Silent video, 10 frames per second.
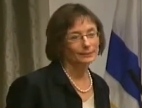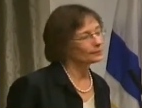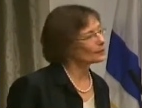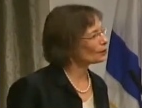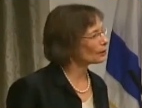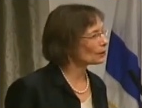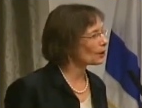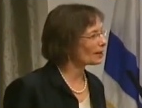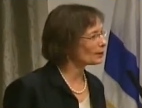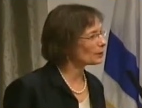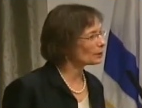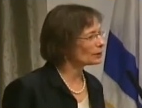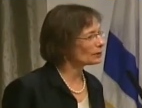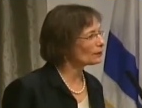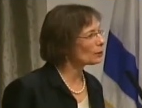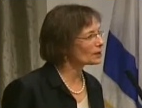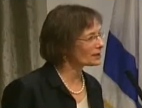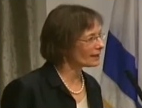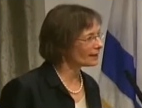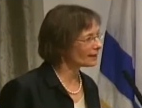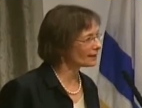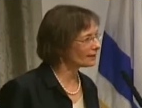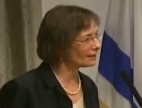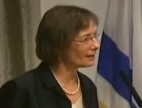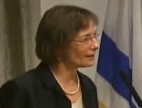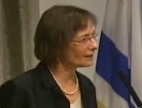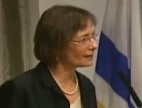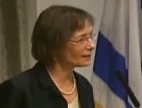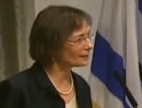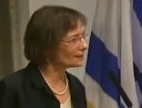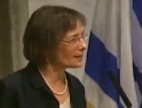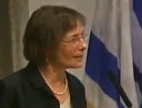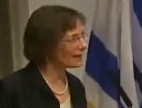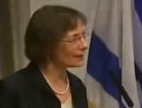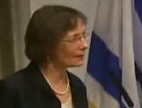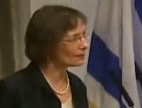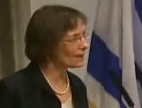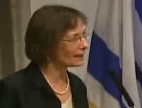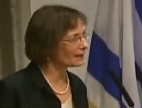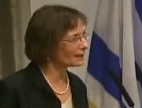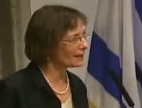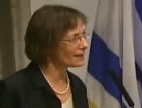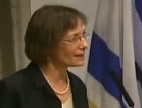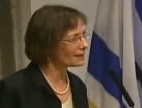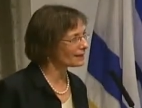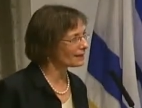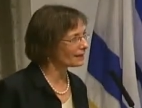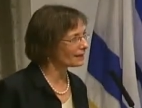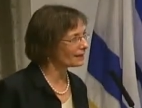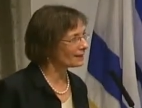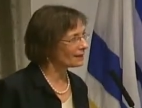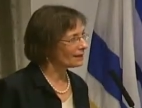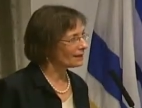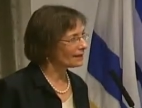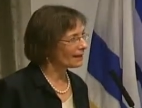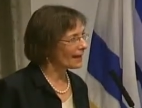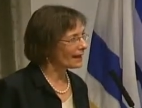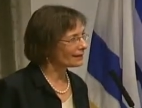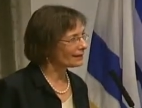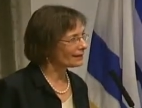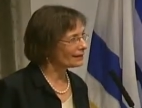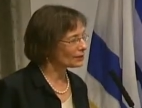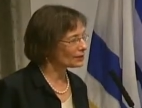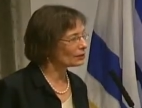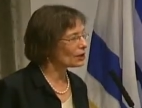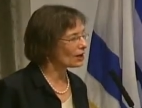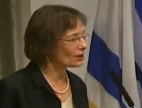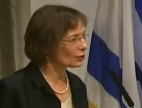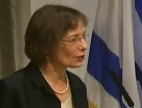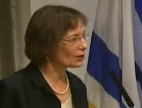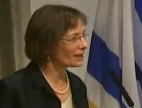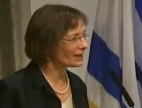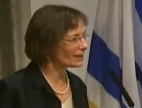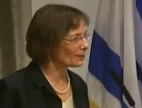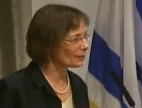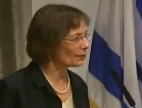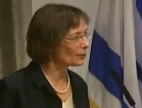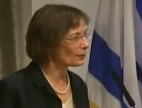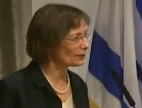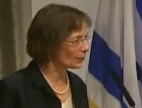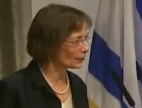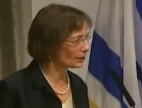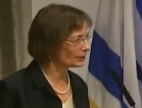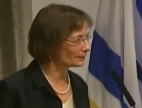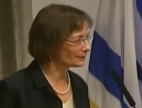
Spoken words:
your incredible foresight in recognizing that there's a long journey before the funeral